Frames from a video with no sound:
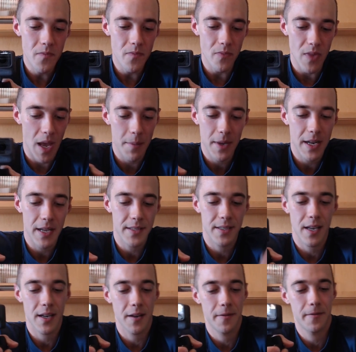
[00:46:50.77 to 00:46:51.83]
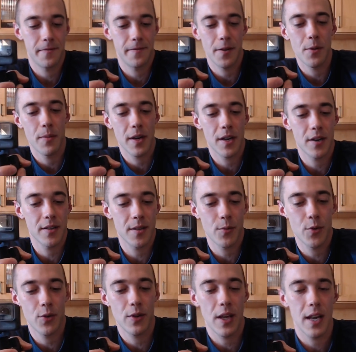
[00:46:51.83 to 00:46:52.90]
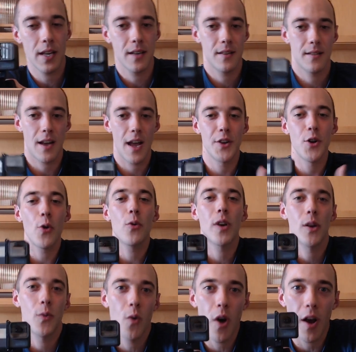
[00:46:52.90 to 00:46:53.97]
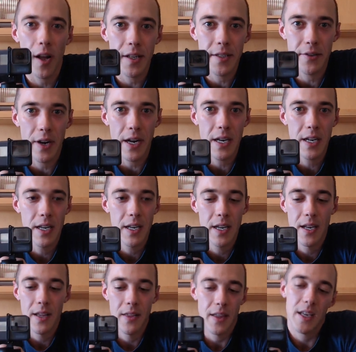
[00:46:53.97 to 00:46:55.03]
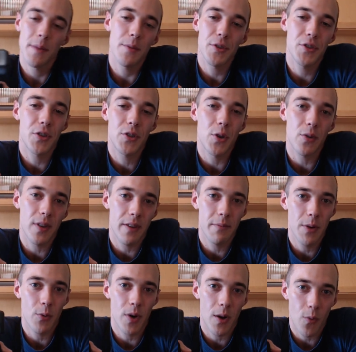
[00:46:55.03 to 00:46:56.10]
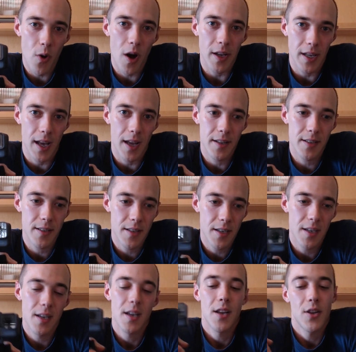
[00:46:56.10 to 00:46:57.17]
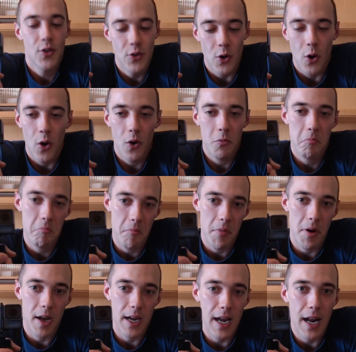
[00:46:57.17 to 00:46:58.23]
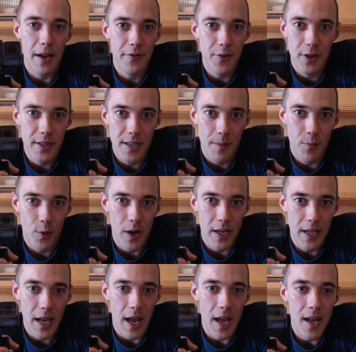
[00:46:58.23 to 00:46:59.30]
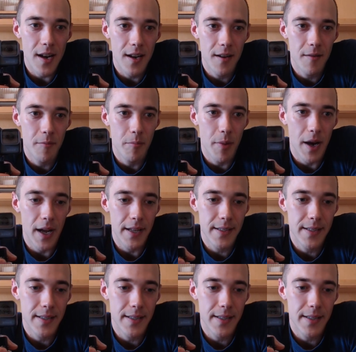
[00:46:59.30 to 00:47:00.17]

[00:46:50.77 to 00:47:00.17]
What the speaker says: mean, as like a filmmaker, someone who like, I know what I want, right? The gimbals just don't give me what I want yet. So I kind of have to accept what I get. But